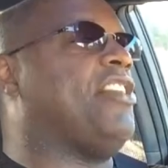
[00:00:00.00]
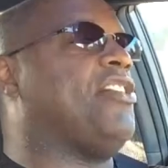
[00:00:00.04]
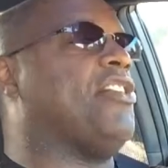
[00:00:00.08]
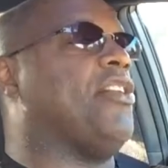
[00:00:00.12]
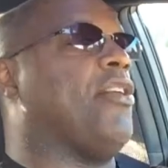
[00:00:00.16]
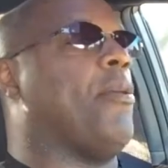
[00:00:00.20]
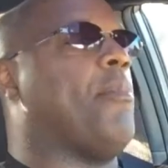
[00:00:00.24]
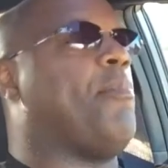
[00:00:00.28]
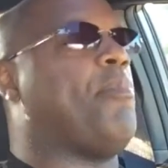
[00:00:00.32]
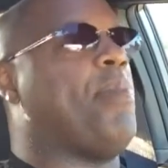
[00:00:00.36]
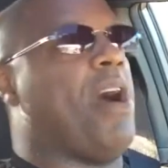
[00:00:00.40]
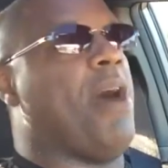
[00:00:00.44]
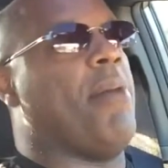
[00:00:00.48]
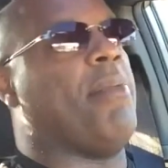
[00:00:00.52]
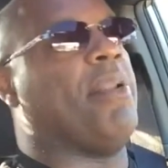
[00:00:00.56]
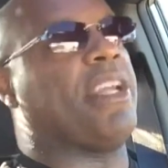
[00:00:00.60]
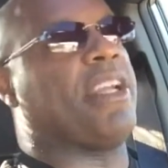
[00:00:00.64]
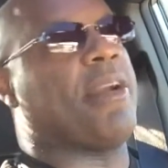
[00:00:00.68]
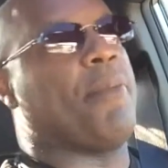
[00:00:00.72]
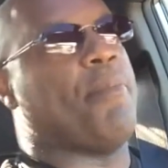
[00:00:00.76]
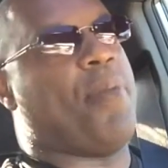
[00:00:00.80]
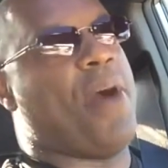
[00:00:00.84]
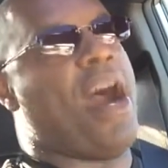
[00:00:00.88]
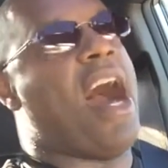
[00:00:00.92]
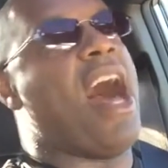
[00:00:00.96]
to do a
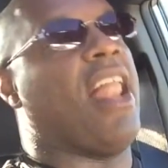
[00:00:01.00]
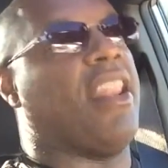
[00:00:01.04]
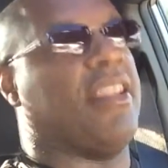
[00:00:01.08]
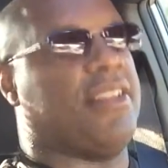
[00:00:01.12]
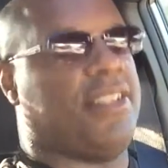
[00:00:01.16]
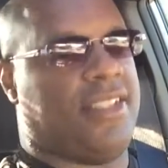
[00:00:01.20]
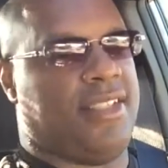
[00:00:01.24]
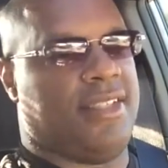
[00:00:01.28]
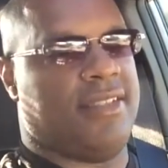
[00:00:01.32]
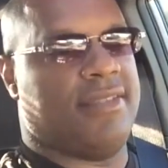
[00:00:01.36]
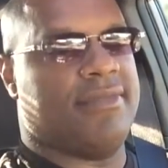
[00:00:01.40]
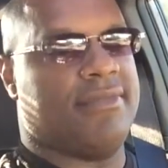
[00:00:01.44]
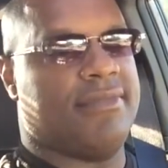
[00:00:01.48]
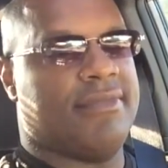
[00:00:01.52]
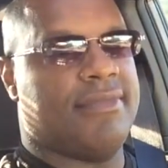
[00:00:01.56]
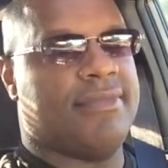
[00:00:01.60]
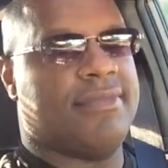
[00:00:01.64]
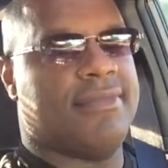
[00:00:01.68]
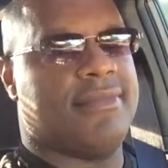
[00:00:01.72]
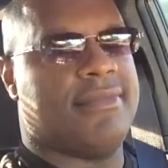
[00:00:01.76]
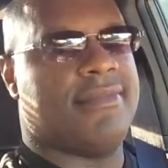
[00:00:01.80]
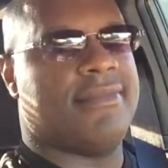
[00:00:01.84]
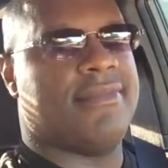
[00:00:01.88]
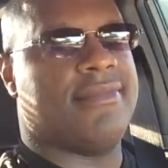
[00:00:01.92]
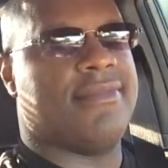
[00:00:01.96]
public apology,
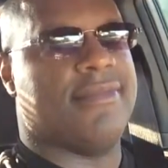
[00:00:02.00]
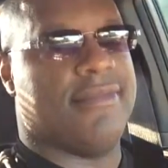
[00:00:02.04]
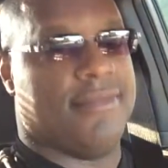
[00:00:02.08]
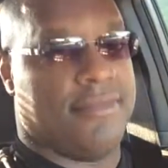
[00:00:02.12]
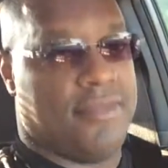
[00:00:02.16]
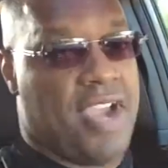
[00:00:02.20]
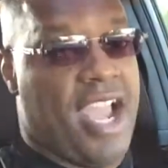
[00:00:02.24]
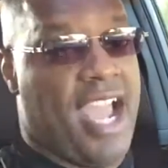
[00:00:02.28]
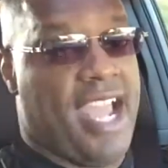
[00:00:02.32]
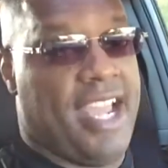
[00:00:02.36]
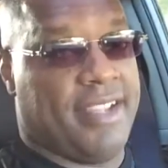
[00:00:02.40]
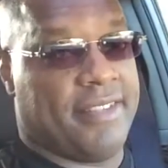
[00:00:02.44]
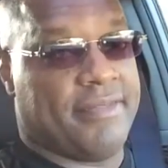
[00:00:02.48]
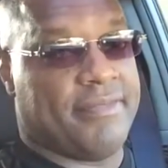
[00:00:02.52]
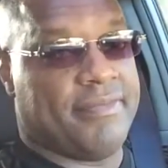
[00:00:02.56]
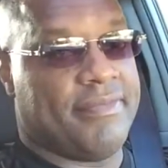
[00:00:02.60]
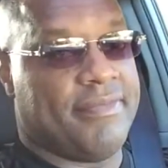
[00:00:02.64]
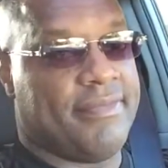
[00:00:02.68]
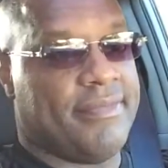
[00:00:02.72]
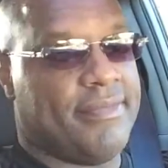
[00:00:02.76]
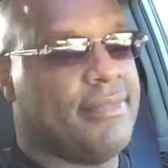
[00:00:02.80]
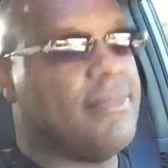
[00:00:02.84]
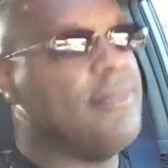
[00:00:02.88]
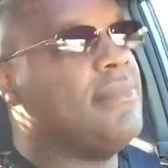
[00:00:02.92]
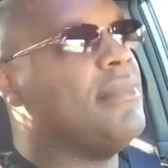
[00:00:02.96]
right?
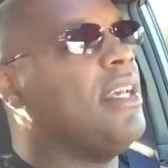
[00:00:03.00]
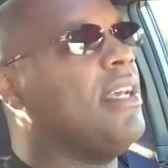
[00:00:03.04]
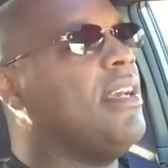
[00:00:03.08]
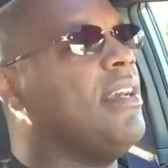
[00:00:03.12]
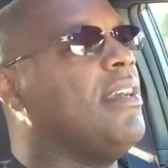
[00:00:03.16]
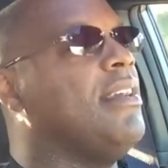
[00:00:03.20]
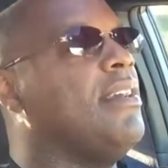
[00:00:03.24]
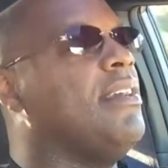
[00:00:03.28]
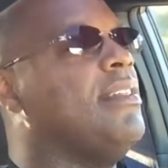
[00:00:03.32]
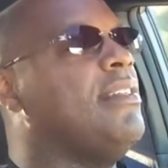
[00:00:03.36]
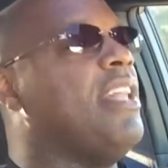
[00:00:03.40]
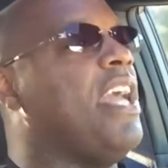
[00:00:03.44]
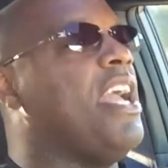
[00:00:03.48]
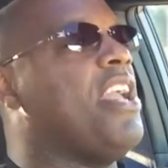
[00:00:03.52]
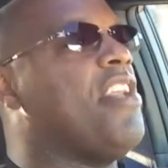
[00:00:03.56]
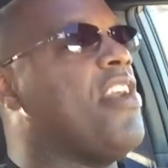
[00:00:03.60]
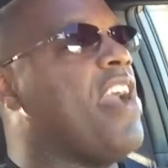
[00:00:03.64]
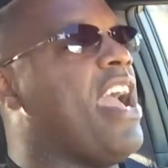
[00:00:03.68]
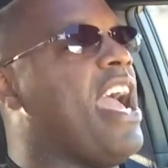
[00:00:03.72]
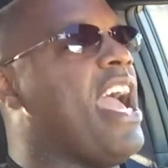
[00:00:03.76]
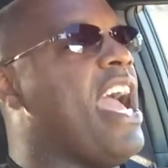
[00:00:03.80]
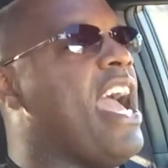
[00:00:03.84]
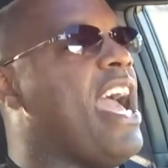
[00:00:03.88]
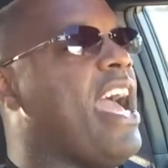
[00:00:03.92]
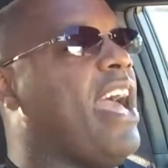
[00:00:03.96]
Then you
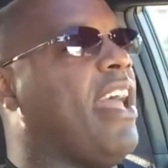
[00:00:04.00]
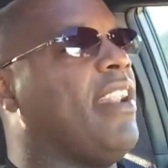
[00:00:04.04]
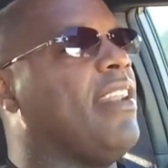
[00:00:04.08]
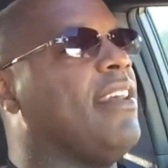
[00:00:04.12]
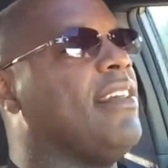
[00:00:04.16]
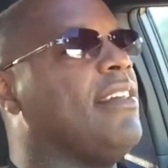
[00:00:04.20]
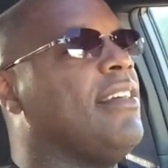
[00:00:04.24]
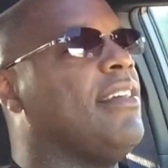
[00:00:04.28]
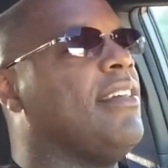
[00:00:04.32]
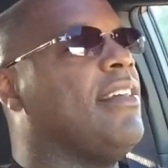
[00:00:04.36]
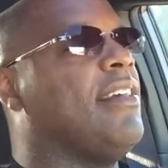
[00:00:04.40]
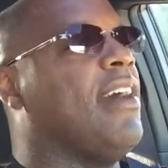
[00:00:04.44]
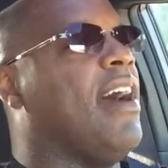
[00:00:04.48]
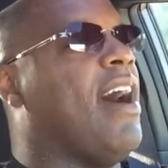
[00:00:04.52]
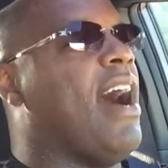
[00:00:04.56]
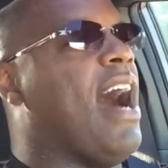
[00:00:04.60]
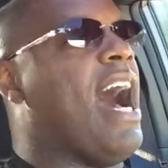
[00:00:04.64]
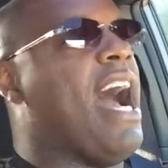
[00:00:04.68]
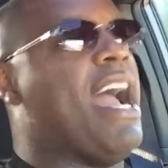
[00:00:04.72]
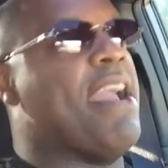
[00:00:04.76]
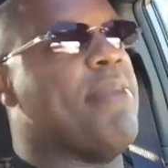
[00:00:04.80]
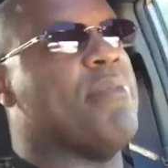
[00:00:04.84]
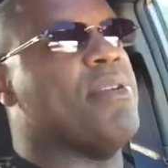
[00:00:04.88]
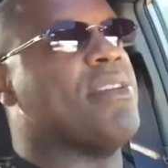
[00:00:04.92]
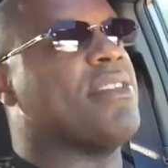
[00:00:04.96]
had
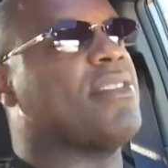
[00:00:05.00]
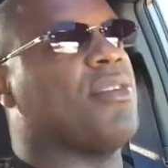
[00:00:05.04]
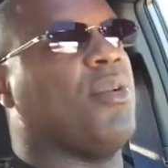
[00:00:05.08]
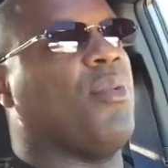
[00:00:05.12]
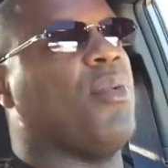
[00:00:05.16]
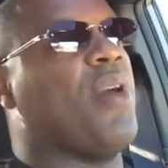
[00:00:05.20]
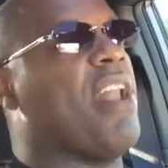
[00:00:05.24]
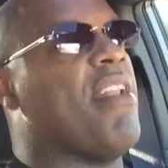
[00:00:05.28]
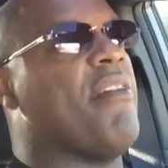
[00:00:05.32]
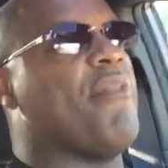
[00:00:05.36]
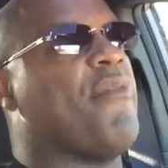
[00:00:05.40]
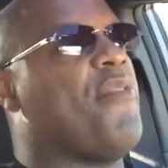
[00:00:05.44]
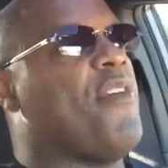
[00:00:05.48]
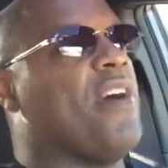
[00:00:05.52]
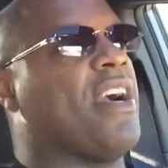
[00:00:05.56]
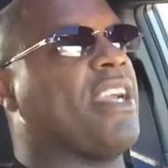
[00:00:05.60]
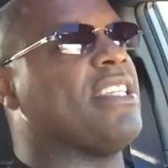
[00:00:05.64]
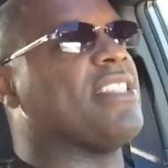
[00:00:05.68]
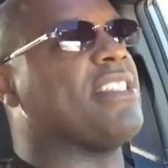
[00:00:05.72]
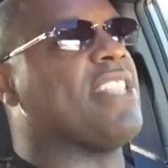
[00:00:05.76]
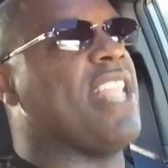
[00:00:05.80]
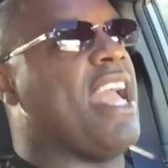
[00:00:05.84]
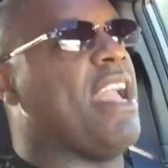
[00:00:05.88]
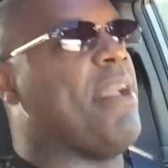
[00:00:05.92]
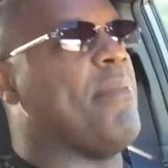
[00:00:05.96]
Imus, or whatever the fuck
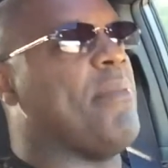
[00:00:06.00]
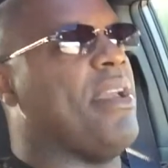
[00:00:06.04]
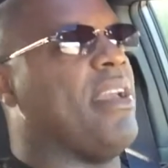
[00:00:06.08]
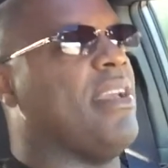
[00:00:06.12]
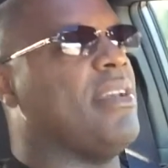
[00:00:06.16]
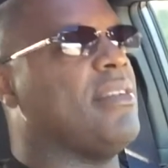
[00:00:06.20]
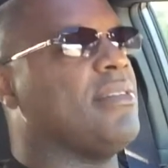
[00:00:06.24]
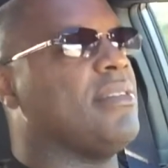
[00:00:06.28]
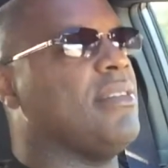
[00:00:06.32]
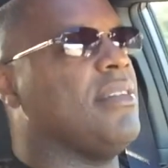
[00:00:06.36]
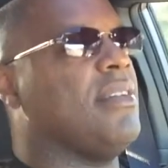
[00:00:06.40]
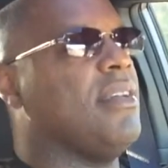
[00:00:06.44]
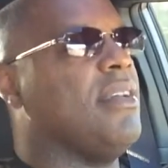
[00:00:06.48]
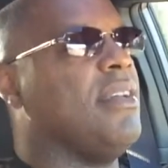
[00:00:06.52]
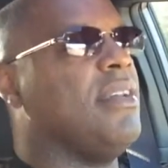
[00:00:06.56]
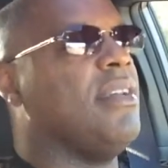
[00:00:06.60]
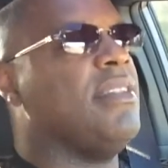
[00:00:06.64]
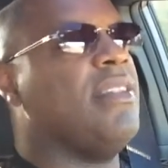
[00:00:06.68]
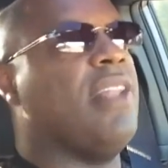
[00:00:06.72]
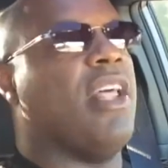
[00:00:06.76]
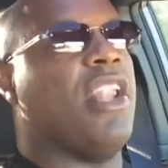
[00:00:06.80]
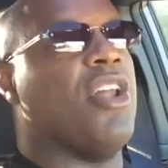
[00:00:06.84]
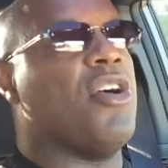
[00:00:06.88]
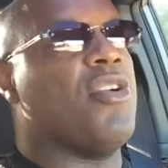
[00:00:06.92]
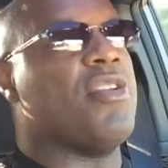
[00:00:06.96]
his name is,
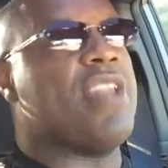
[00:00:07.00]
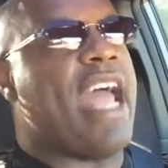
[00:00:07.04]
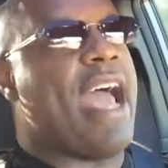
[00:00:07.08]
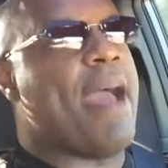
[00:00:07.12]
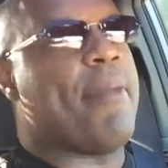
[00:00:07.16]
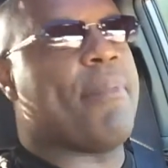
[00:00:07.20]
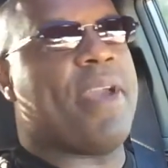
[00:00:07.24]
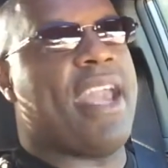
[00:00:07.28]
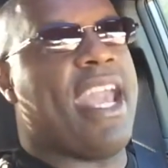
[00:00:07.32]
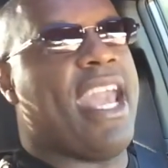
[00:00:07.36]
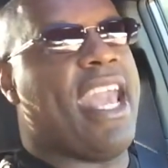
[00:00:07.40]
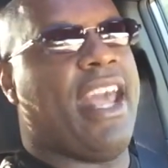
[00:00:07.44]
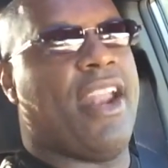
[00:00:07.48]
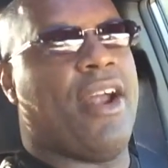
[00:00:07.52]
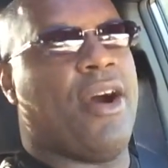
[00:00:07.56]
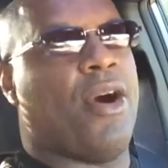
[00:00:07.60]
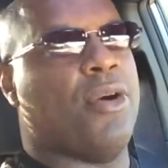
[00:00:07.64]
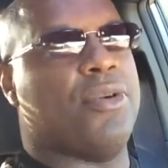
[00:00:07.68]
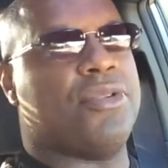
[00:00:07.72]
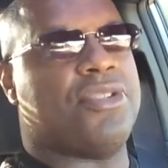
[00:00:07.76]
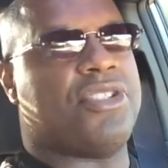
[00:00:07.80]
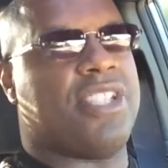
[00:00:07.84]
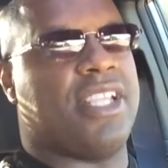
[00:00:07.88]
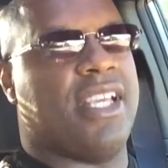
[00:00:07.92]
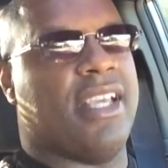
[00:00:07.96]
the little nappy head
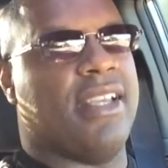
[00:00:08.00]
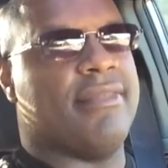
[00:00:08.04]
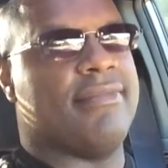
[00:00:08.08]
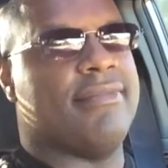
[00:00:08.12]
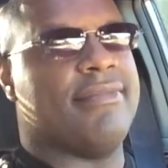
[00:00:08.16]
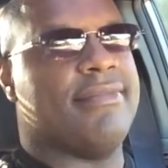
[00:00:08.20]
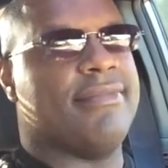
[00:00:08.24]
hoe shit.